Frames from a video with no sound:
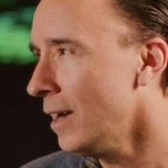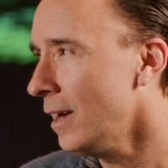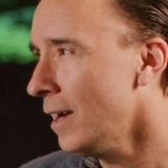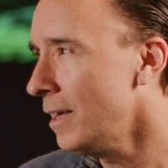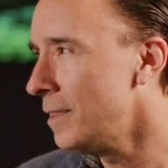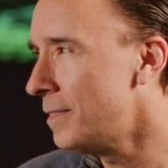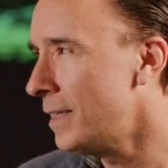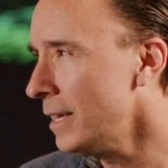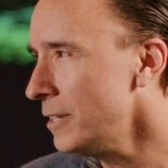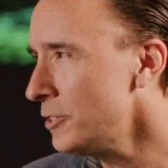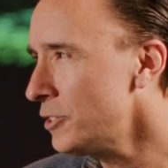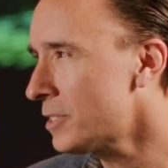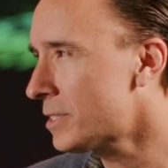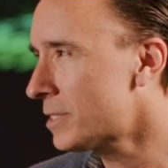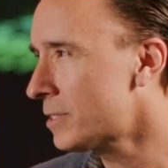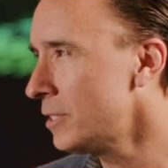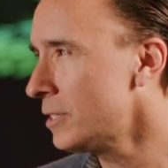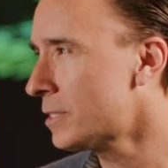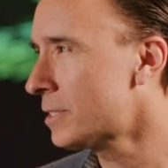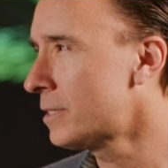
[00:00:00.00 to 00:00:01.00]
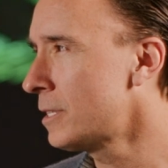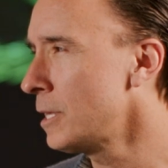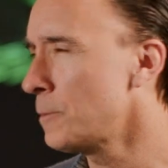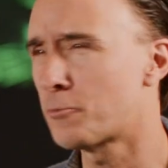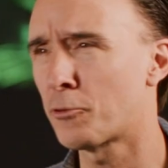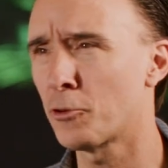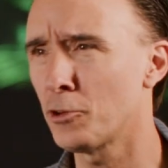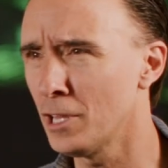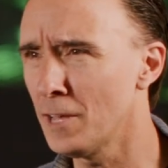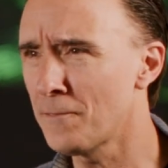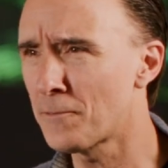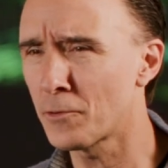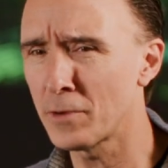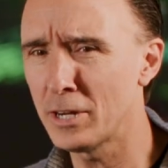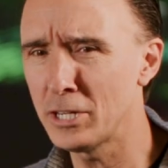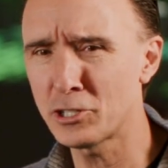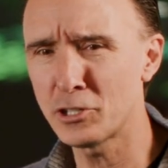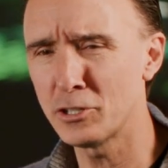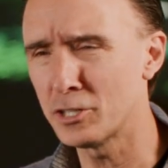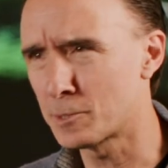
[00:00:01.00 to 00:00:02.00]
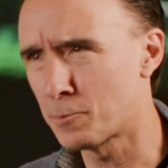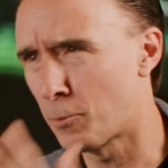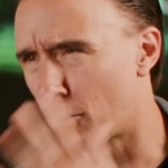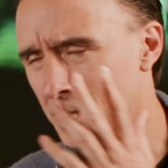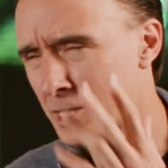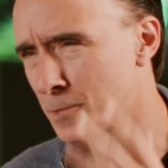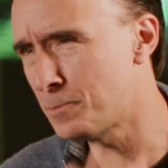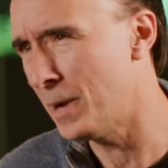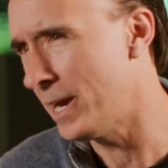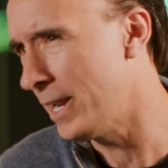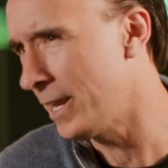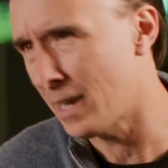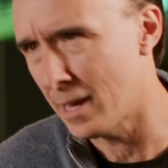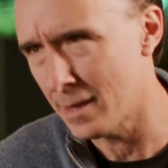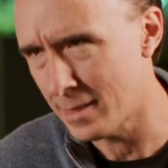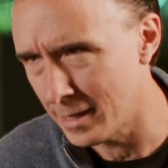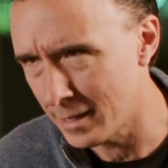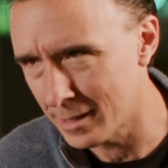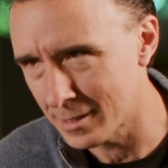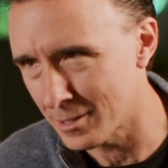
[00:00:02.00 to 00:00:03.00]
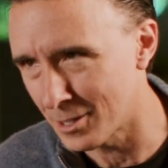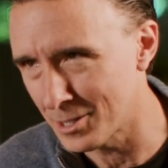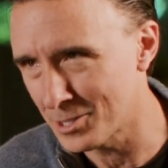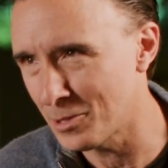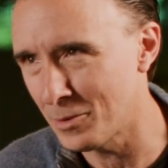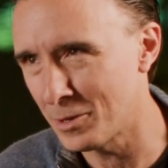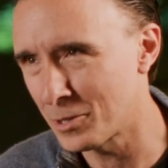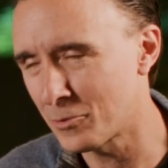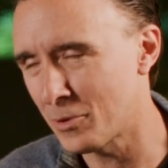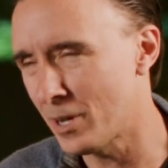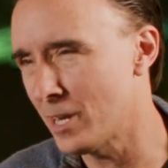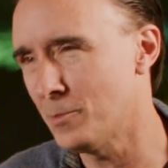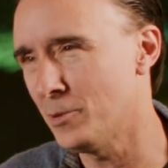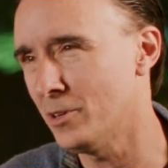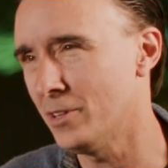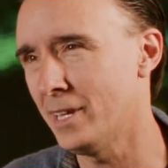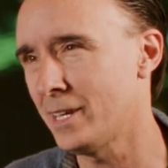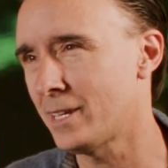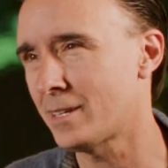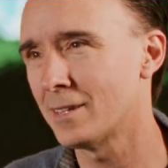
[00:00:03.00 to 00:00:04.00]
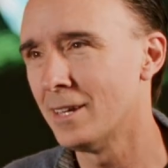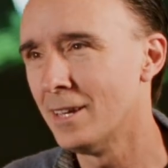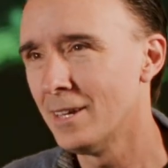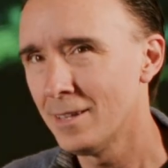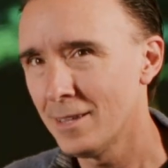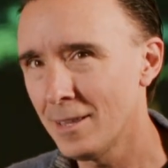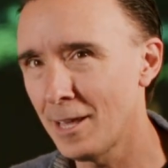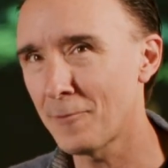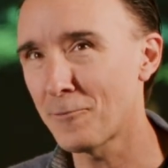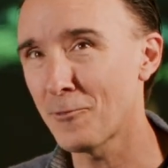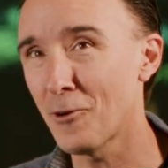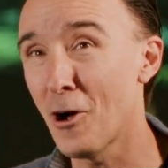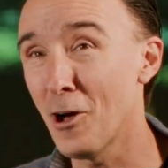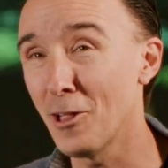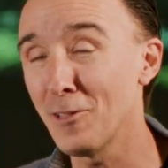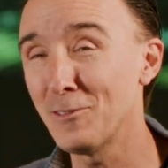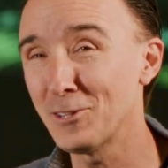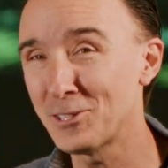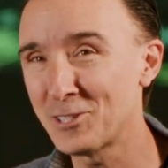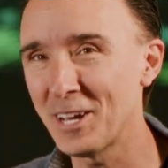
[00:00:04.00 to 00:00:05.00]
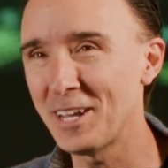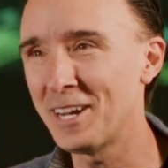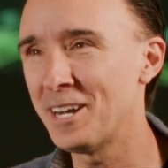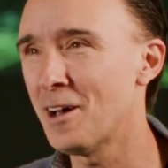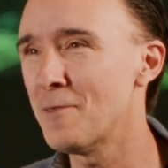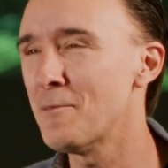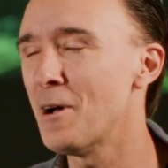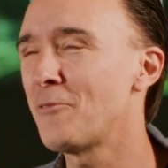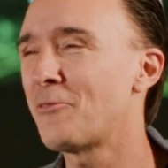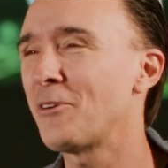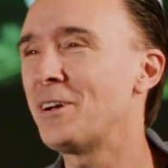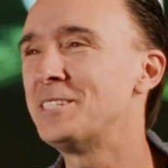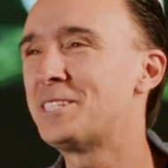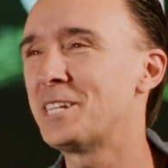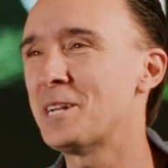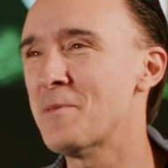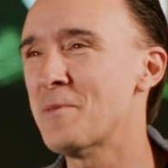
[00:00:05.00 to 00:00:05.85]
then just the proliferation of sports betting, I think, is also incredible. Like all of a sudden, all my friends in